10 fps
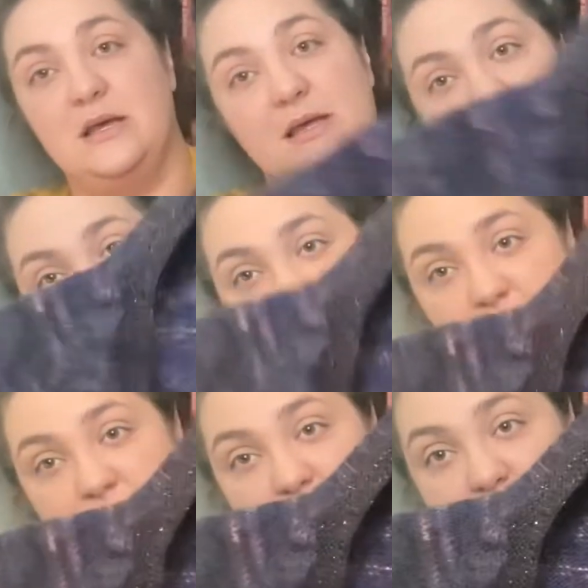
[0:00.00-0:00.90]
It
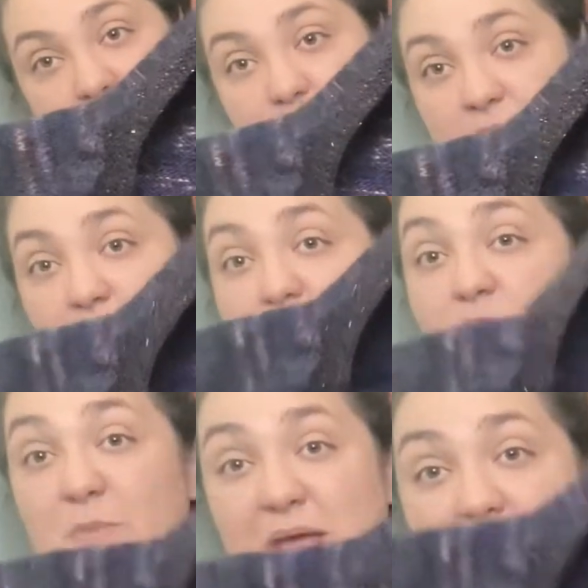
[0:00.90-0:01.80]
is, however, for
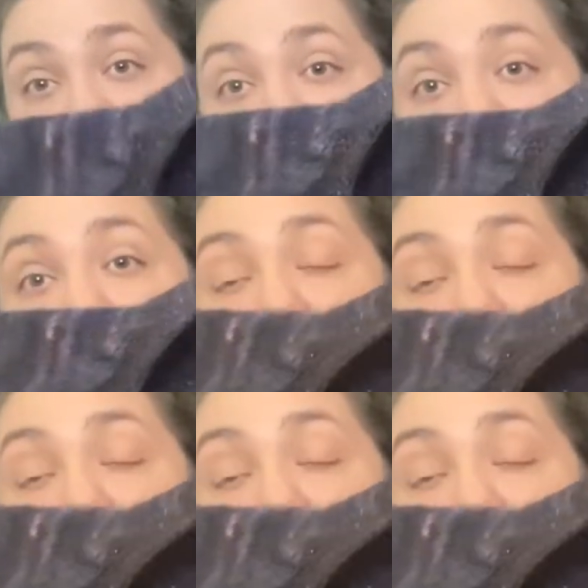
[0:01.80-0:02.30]
me, so